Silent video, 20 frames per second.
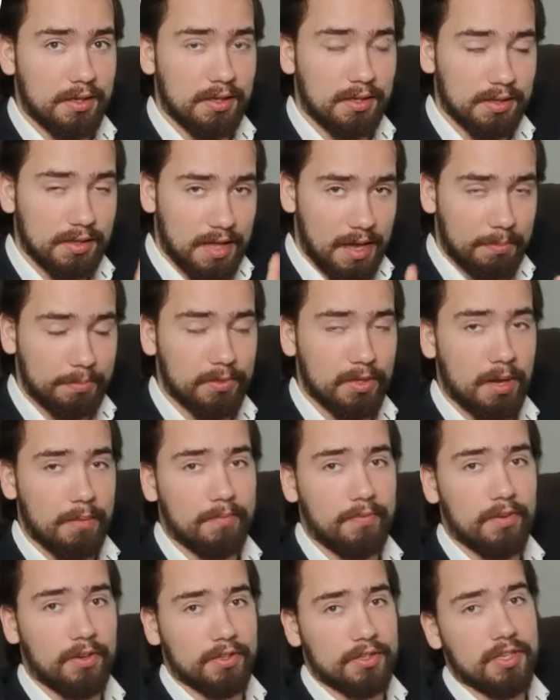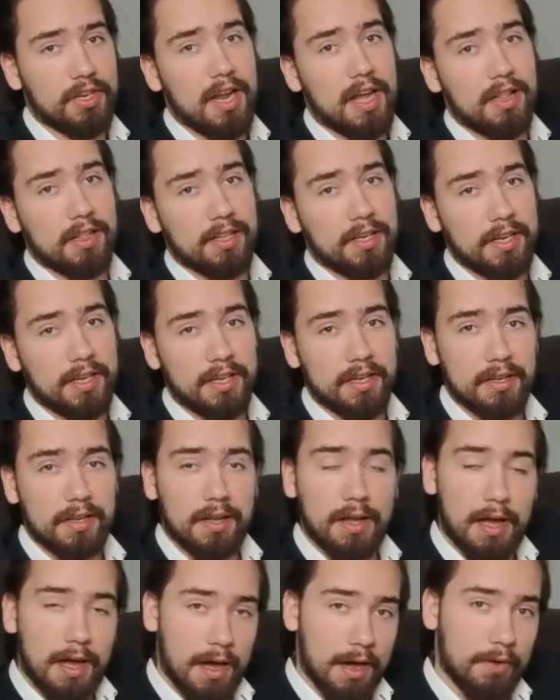laptop functionality
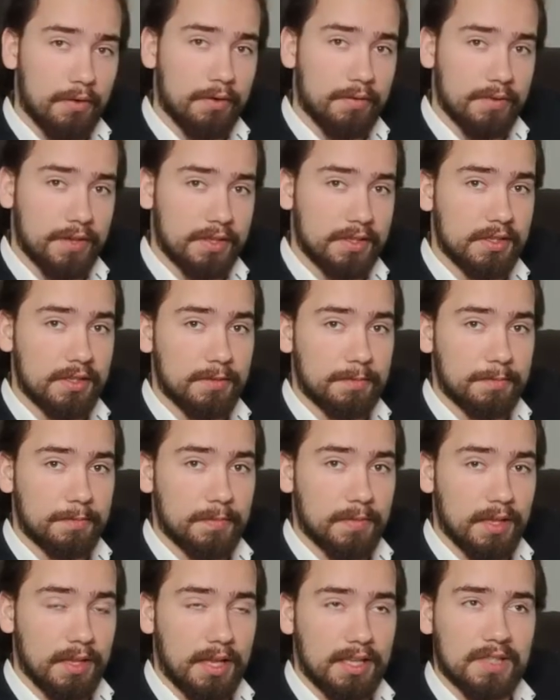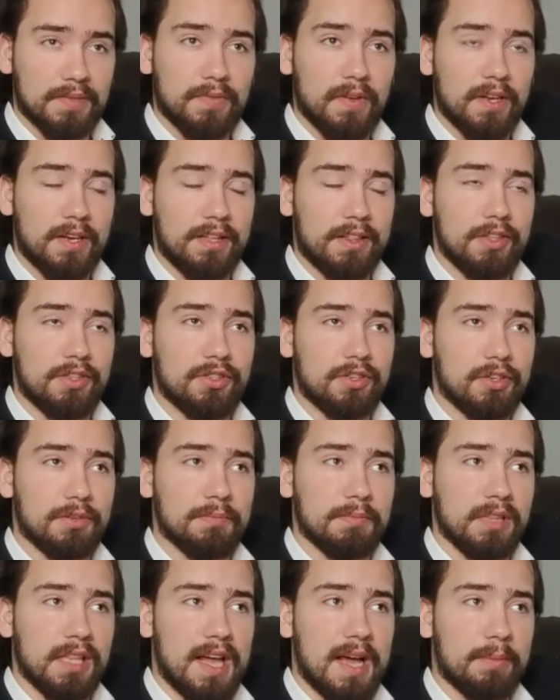out of it. That's funny, the
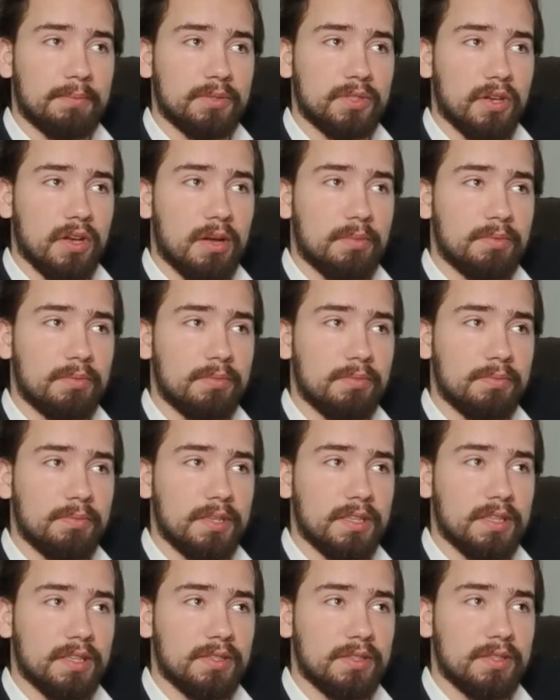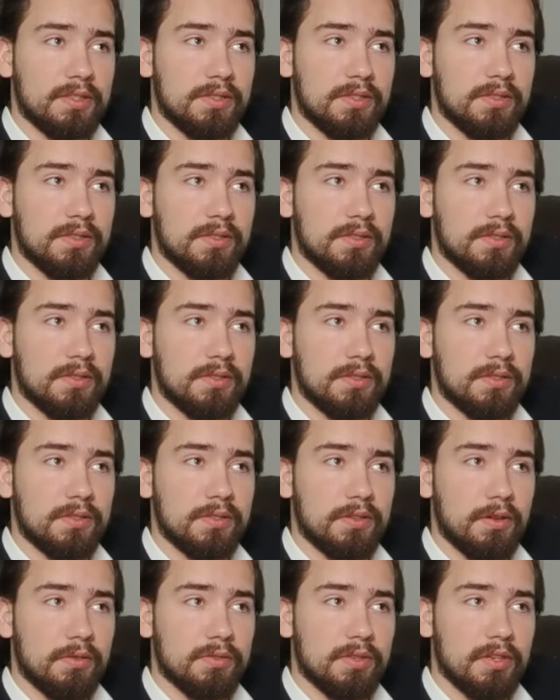term laptop, because it
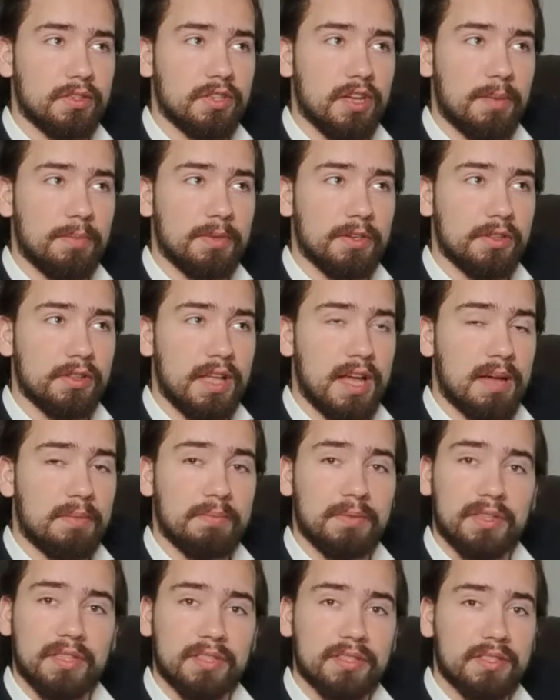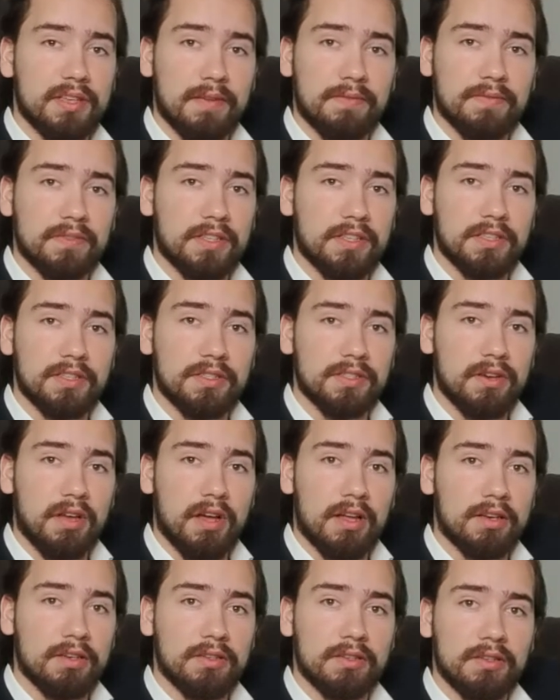goes on top of your lap, but this definitely does
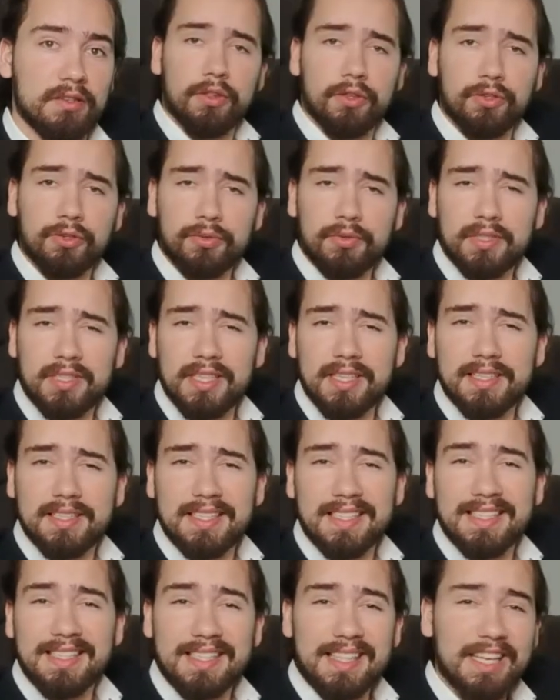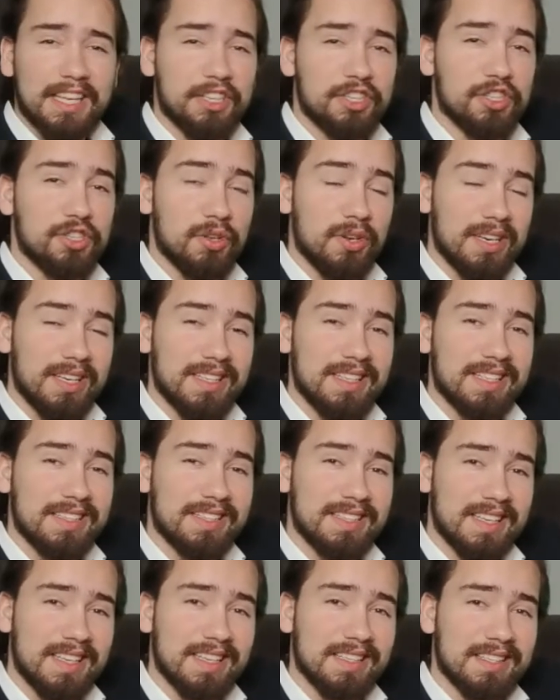not. The truth is, this thing shouldn't
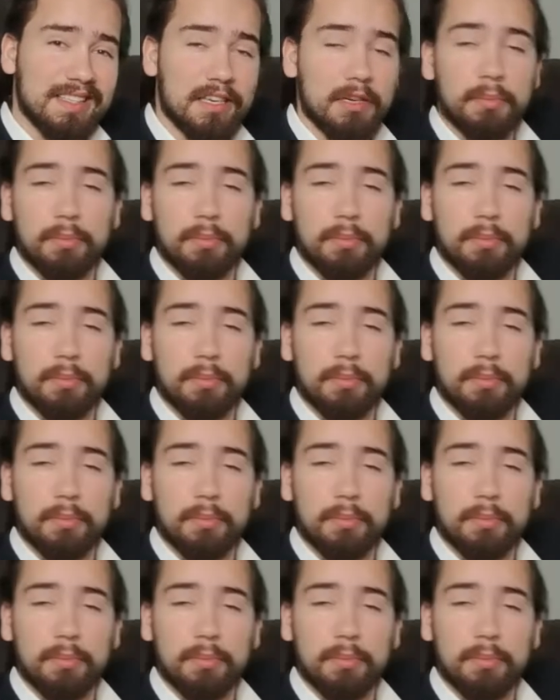exist in a